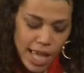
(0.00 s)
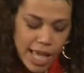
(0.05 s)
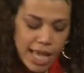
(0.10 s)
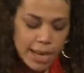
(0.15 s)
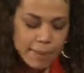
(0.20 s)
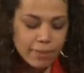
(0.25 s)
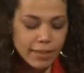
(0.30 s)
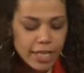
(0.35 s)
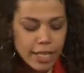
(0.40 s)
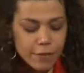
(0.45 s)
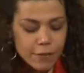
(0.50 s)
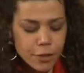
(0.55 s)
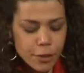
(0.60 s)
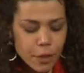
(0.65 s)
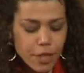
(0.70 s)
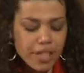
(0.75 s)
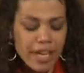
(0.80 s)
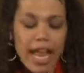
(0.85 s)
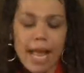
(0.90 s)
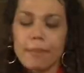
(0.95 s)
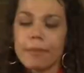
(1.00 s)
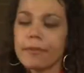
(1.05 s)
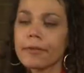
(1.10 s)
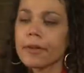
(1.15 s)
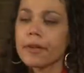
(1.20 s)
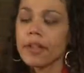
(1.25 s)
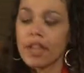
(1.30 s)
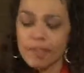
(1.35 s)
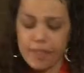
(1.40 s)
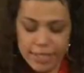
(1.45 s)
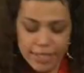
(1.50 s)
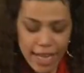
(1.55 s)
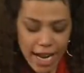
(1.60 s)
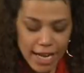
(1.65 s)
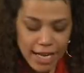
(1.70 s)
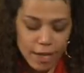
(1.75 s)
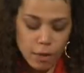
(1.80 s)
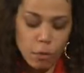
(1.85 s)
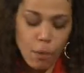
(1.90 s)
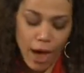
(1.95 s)
He believed you were capable of
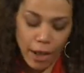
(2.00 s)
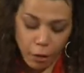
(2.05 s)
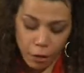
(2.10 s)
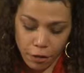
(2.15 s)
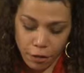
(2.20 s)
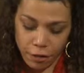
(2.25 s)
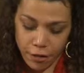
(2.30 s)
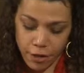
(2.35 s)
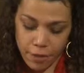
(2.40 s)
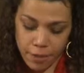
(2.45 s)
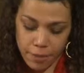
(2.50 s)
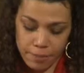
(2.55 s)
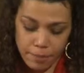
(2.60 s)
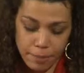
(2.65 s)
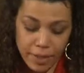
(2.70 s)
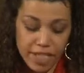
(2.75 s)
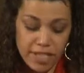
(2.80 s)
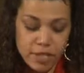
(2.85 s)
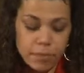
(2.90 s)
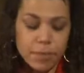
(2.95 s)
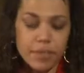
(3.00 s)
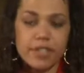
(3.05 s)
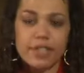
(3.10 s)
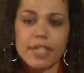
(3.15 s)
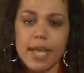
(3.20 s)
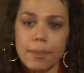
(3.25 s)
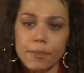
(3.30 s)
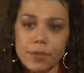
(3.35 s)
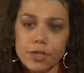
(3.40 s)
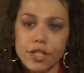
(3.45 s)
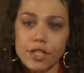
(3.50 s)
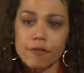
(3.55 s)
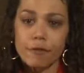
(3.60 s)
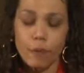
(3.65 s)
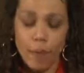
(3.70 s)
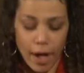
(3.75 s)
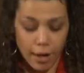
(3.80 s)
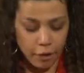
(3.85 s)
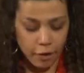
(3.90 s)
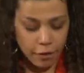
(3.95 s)
attaining wealth, but his perception of
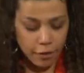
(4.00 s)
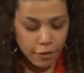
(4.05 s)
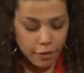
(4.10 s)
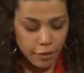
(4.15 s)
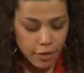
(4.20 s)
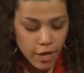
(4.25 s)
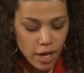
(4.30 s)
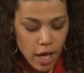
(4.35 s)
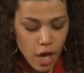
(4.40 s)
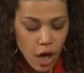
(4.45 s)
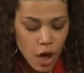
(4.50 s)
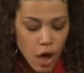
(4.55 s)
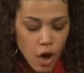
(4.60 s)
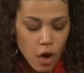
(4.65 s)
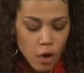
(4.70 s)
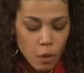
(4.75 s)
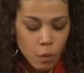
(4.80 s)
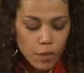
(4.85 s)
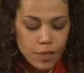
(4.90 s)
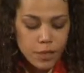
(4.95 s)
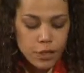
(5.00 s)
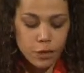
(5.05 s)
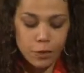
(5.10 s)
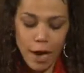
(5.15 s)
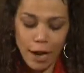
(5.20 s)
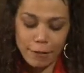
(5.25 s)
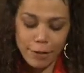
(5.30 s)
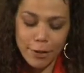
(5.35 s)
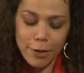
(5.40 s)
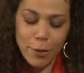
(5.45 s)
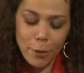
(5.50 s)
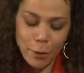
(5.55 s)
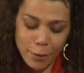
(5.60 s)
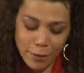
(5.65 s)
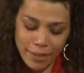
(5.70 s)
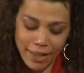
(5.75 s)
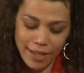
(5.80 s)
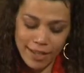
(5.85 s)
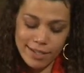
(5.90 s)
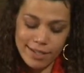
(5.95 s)
wealth was directly
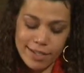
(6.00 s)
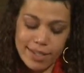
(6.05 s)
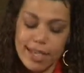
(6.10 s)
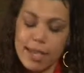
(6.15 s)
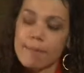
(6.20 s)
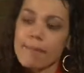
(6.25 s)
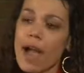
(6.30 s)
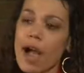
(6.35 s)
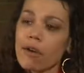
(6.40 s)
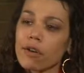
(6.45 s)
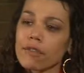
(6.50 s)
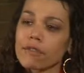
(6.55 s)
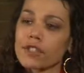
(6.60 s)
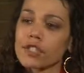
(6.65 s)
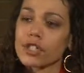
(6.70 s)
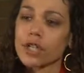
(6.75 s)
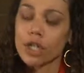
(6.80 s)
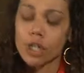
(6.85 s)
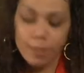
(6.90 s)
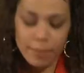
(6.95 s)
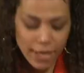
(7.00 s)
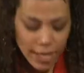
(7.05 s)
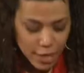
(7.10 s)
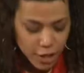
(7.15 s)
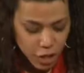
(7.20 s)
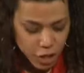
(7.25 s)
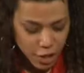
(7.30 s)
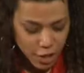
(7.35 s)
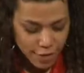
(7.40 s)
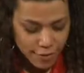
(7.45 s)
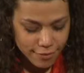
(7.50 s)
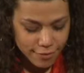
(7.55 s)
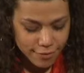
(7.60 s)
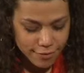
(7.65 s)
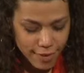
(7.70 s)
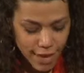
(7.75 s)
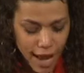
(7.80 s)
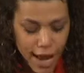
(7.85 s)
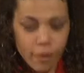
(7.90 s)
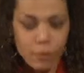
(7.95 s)
correlated to the amount of determination
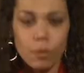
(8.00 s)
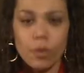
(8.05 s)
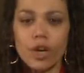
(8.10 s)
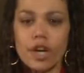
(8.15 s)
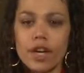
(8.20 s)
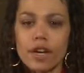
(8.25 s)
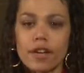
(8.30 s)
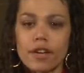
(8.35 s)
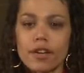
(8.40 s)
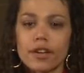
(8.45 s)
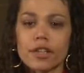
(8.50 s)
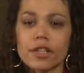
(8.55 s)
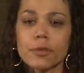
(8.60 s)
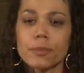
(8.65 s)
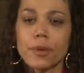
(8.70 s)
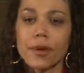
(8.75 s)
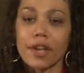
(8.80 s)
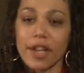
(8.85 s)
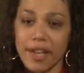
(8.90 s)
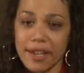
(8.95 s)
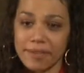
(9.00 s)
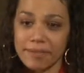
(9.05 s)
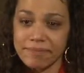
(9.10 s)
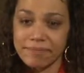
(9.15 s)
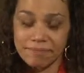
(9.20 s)
and work you put in.